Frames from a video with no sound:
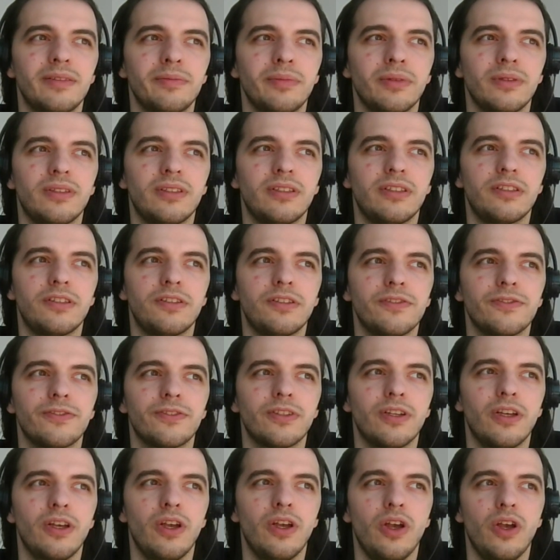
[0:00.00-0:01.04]
of
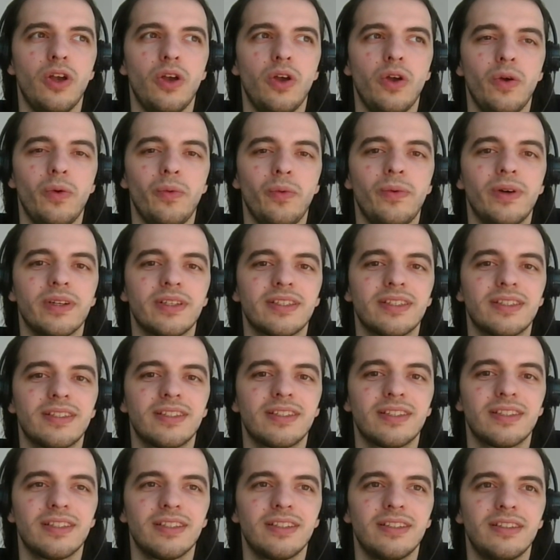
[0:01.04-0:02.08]

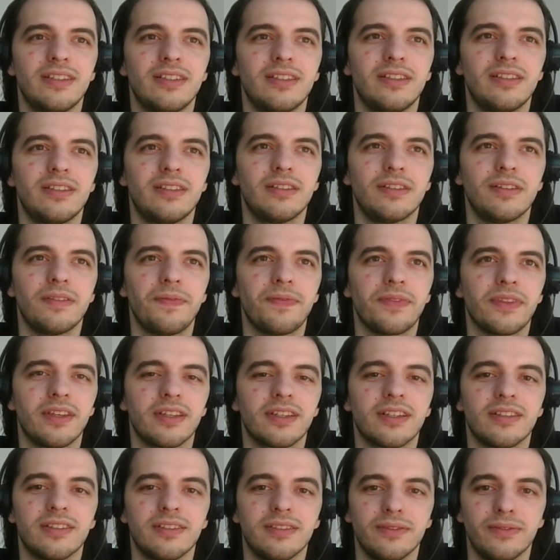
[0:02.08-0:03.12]
what
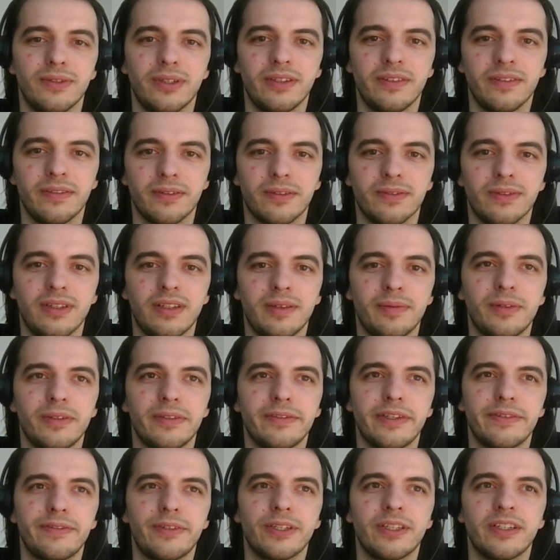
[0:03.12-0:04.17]
what a
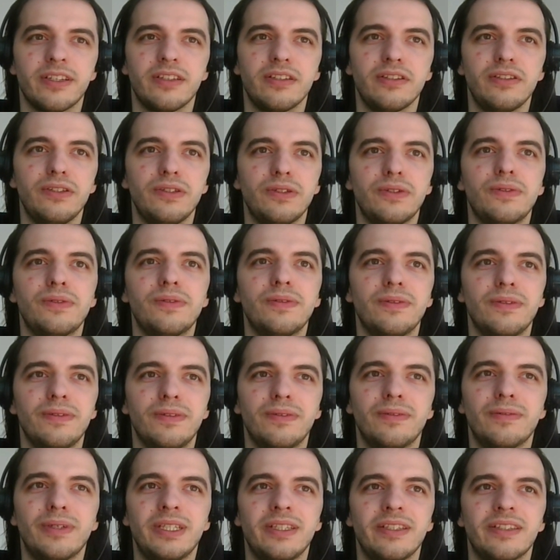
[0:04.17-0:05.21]
collaborative effort can do
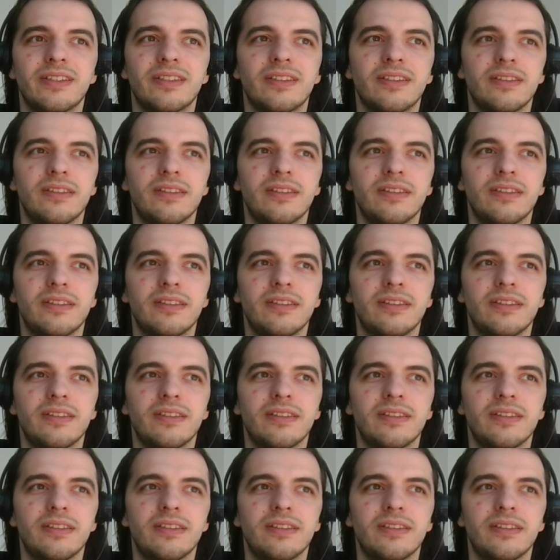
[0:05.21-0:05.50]
when it